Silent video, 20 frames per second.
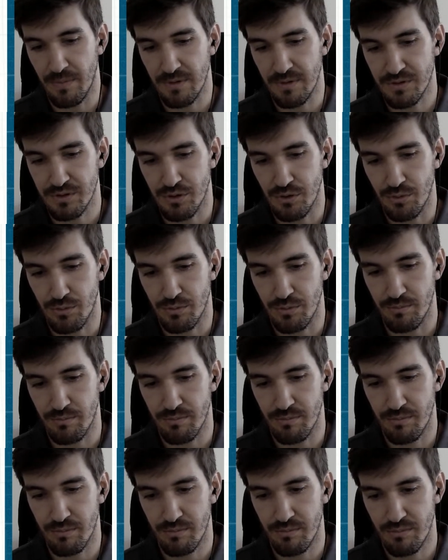So
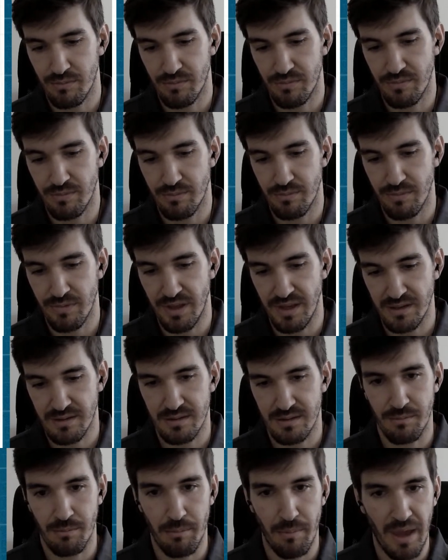
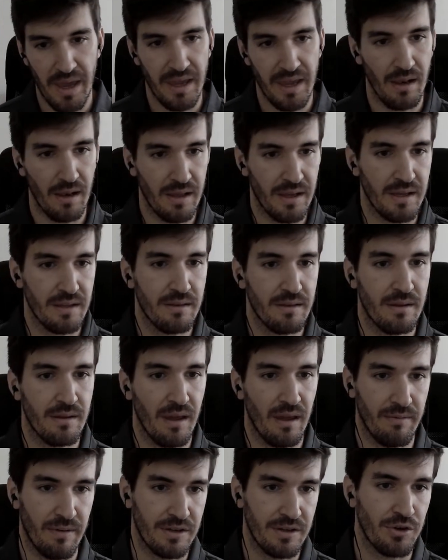this may lead
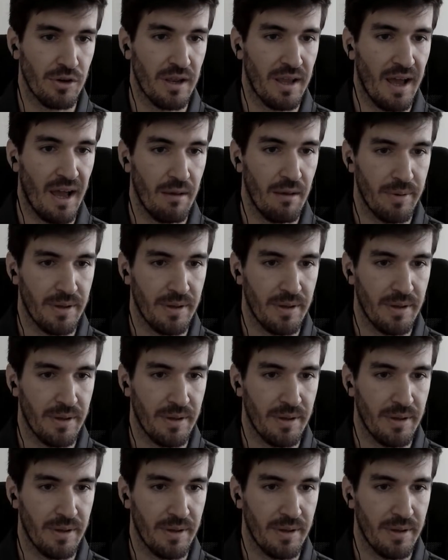eventually to